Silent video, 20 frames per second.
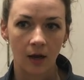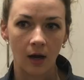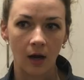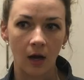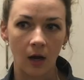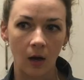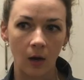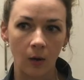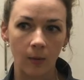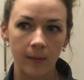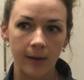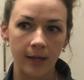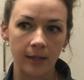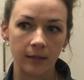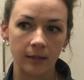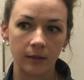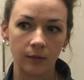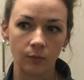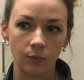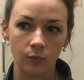And
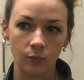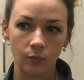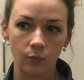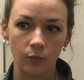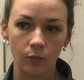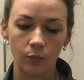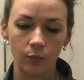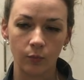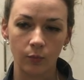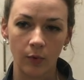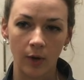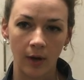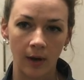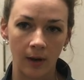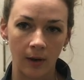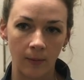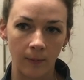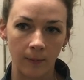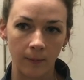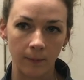
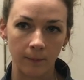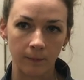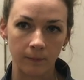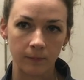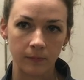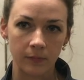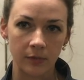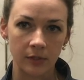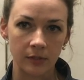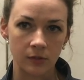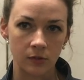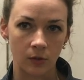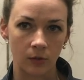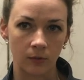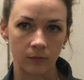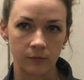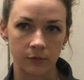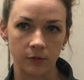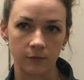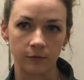then in
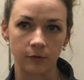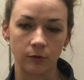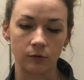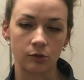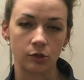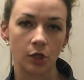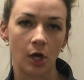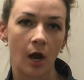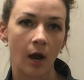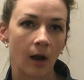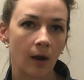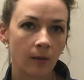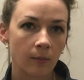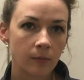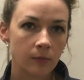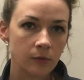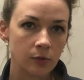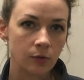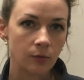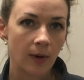terms of your
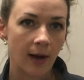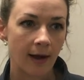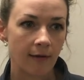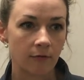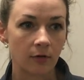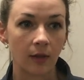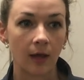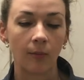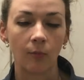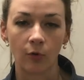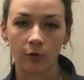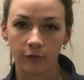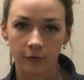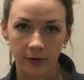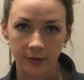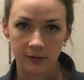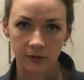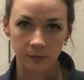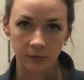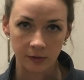job, you have a lot more
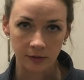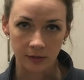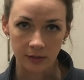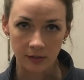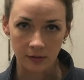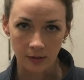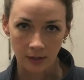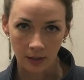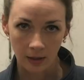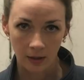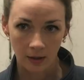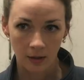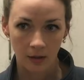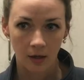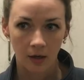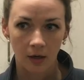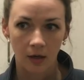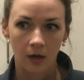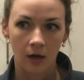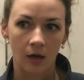flexibility there.
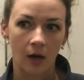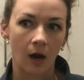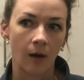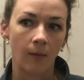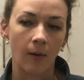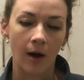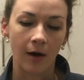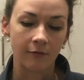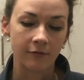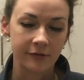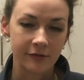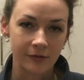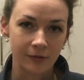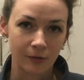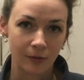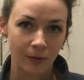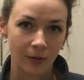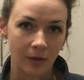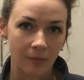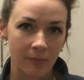Obviously
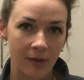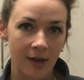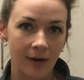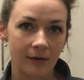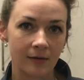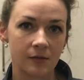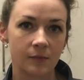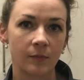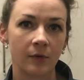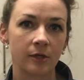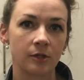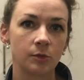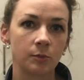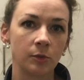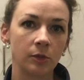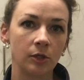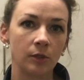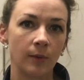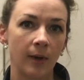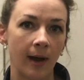you don't get paid as much,
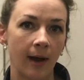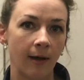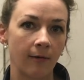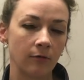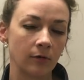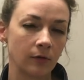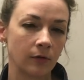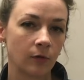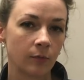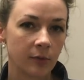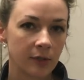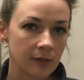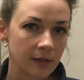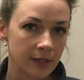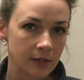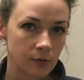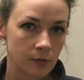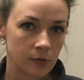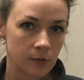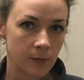but you have a little bit
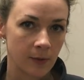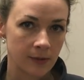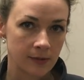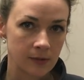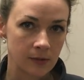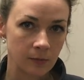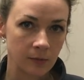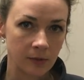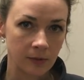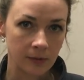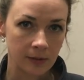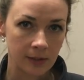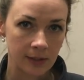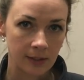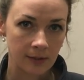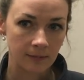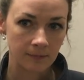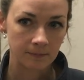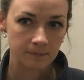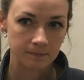less
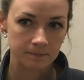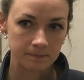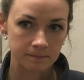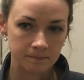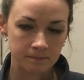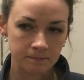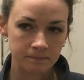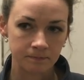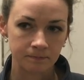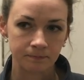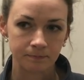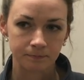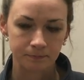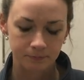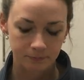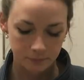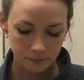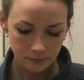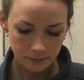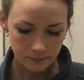responsibility.
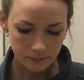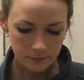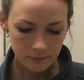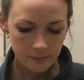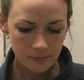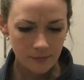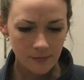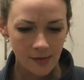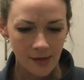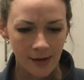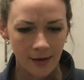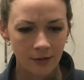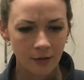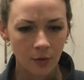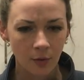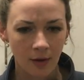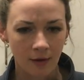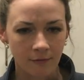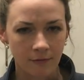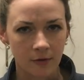And
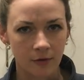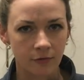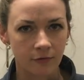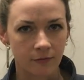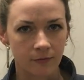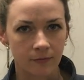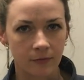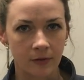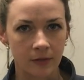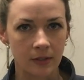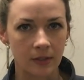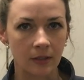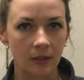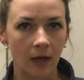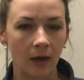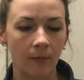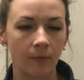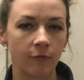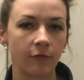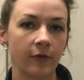you have the
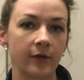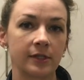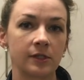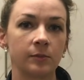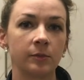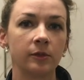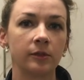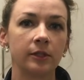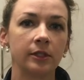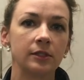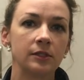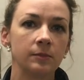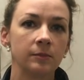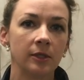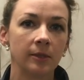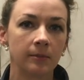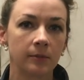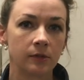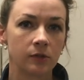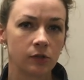flexibility to
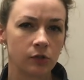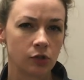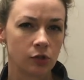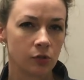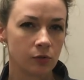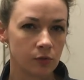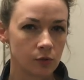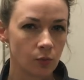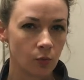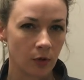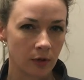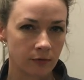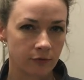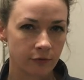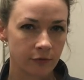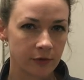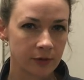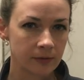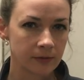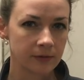be able to choose one
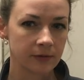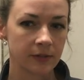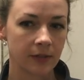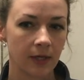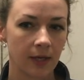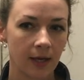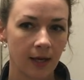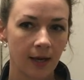field